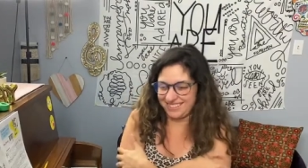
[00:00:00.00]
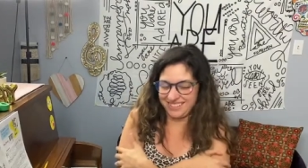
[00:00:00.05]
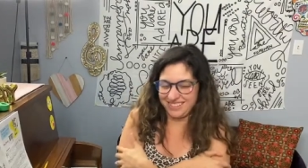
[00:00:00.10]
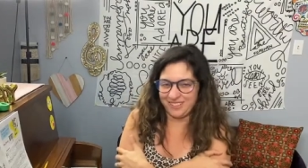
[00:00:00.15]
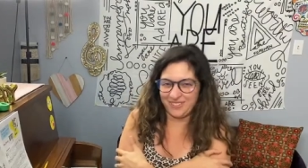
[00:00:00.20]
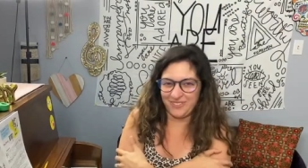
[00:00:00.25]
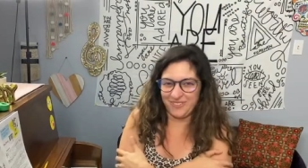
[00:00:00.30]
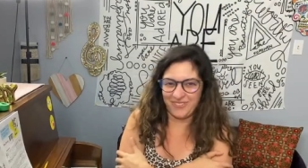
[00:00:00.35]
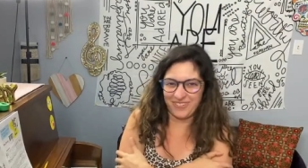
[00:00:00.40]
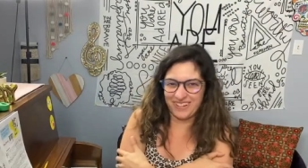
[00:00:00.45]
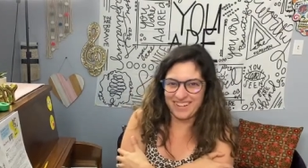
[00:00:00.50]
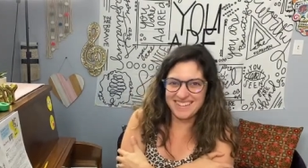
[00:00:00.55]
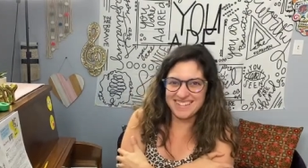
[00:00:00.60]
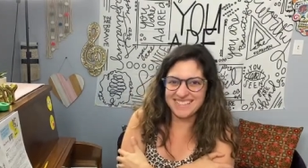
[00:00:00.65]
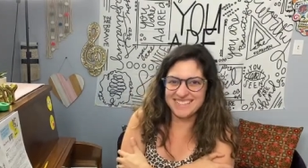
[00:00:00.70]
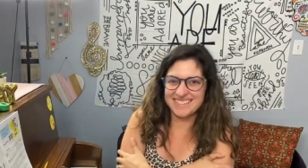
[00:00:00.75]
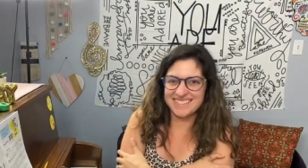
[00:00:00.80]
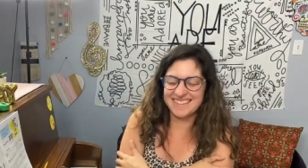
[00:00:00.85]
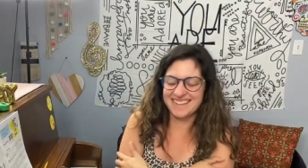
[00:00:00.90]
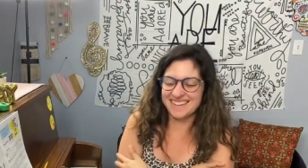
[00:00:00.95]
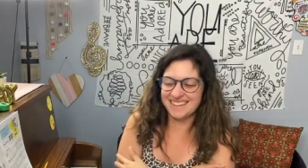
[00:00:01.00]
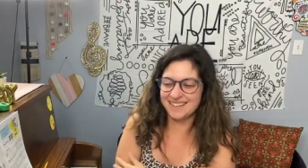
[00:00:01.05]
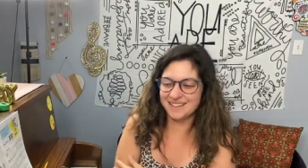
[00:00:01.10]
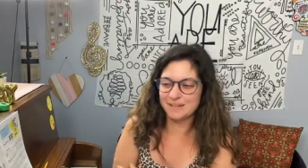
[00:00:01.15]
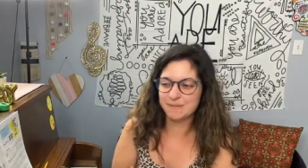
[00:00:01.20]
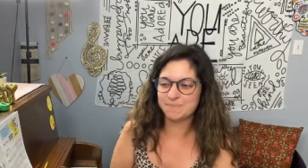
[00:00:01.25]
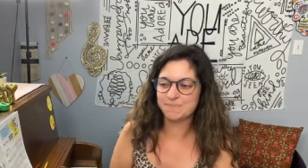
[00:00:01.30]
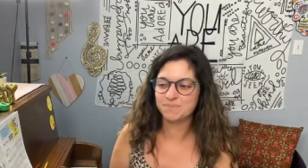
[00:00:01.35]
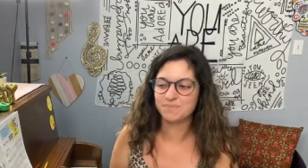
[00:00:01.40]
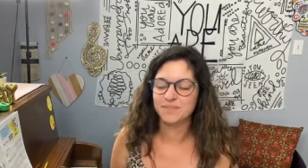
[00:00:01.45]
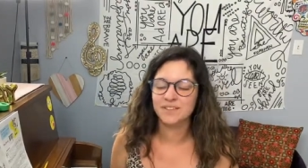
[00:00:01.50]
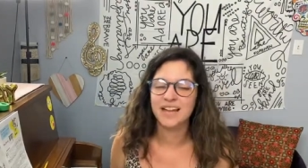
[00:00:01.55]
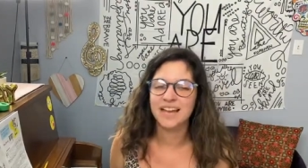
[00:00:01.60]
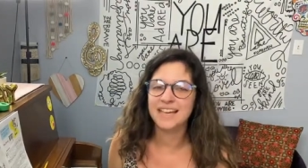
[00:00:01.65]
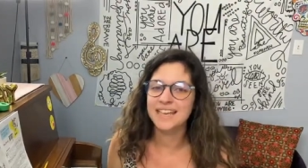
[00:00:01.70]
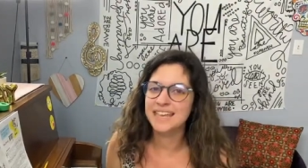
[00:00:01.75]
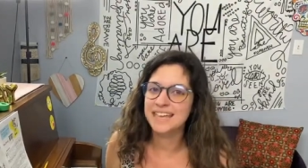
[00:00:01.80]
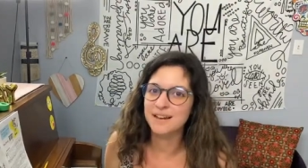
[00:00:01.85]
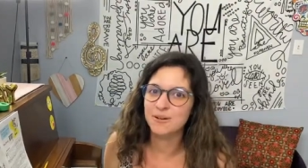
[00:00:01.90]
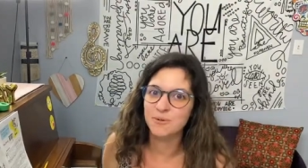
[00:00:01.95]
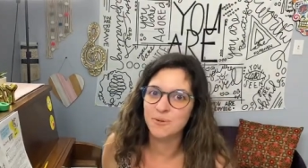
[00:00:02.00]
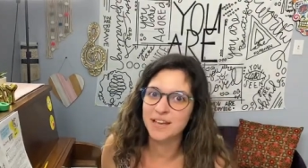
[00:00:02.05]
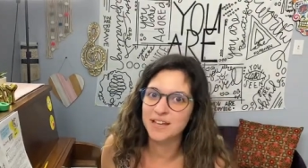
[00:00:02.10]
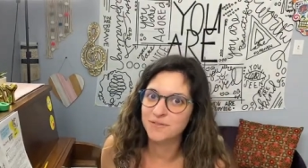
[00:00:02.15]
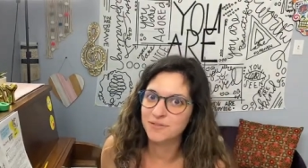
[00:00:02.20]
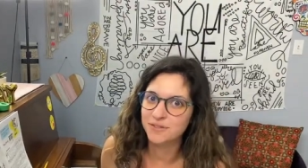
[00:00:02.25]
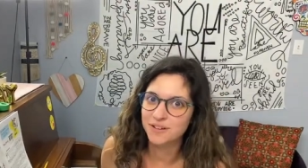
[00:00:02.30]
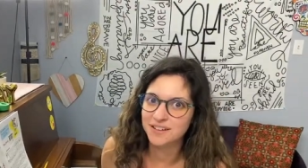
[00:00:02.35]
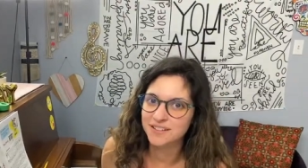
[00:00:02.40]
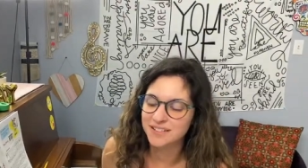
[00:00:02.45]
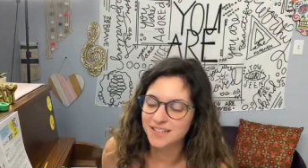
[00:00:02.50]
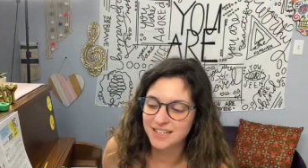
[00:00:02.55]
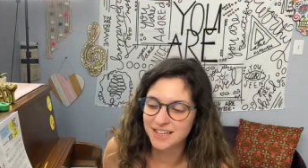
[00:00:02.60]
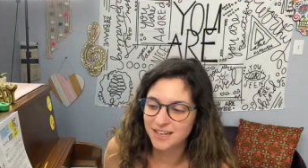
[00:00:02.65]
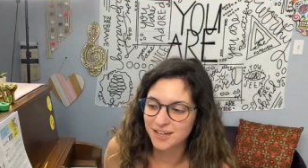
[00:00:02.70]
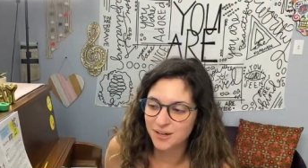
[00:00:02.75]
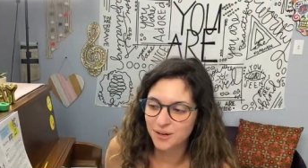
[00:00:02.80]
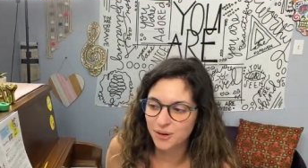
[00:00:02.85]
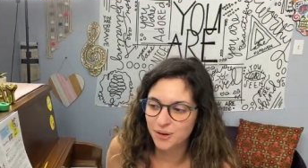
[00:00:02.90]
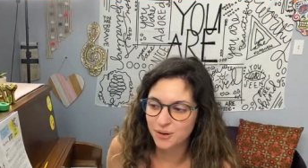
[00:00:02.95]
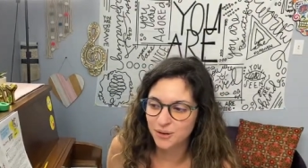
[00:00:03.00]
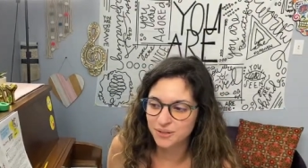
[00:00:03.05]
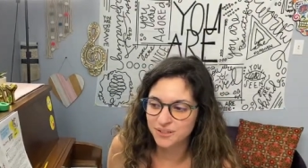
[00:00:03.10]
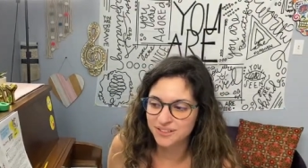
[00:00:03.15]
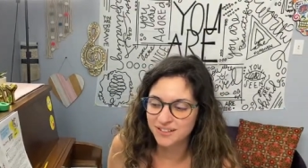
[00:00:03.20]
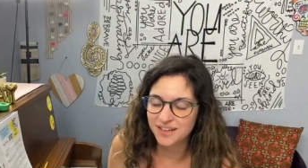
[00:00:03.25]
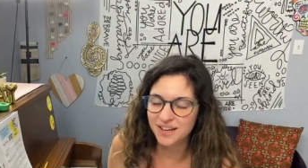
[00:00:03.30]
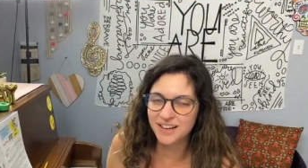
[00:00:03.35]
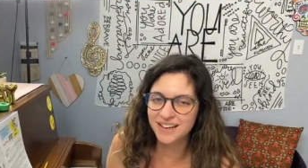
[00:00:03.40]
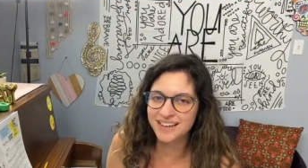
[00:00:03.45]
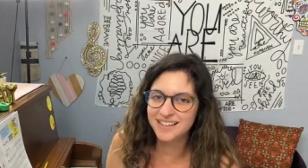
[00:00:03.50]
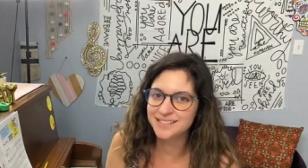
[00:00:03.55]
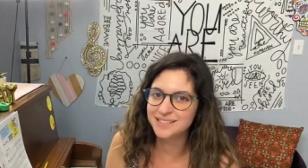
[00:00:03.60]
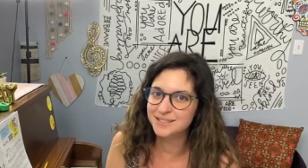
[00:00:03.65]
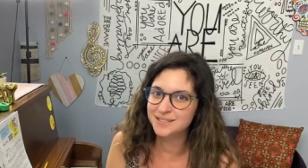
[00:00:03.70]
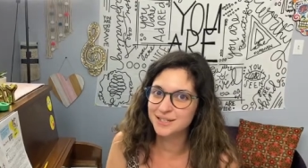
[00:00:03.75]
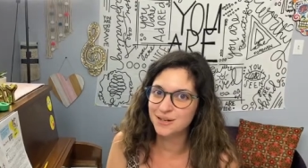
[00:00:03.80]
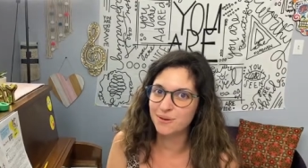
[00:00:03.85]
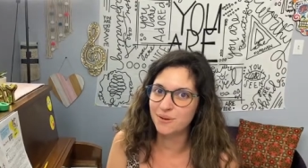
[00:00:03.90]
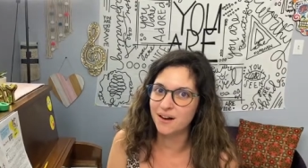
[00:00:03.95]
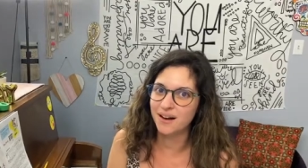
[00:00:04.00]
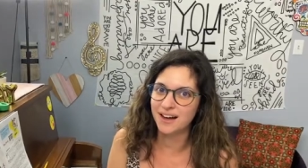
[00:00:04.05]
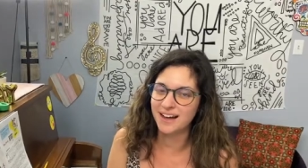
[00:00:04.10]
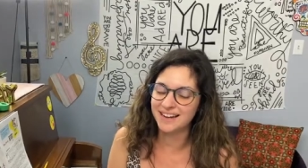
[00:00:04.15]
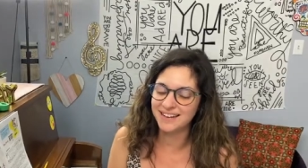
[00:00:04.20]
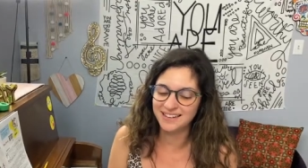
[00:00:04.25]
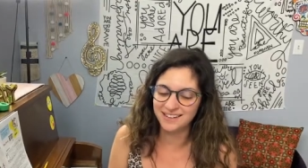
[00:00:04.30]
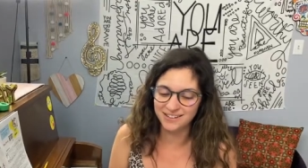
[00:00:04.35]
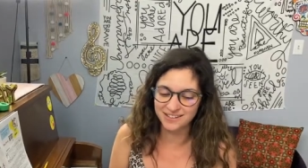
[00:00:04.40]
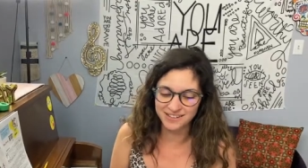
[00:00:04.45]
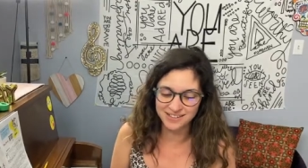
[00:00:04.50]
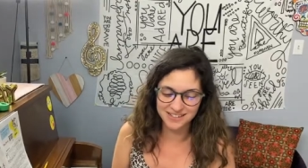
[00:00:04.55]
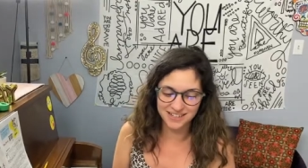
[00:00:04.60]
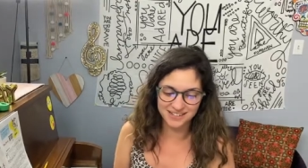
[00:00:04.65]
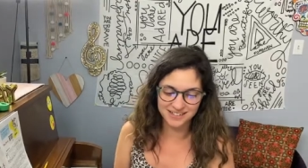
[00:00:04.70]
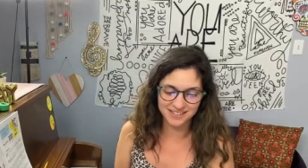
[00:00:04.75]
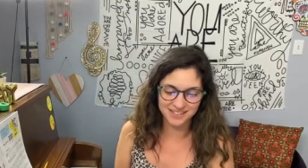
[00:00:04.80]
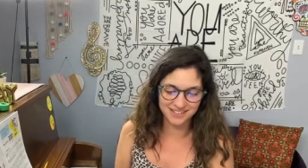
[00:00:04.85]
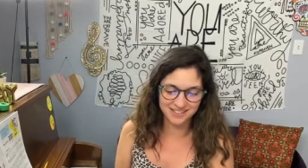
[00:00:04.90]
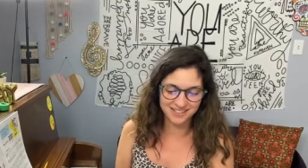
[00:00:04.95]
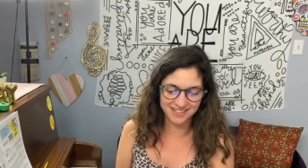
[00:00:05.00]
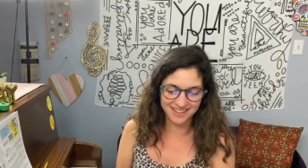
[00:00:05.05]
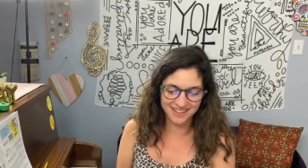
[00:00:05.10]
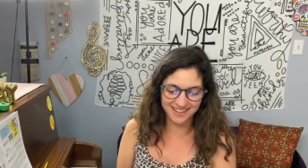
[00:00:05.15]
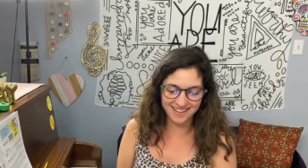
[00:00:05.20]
It's freezing. I can't wait for it to get cold. It's so hot here in Texas.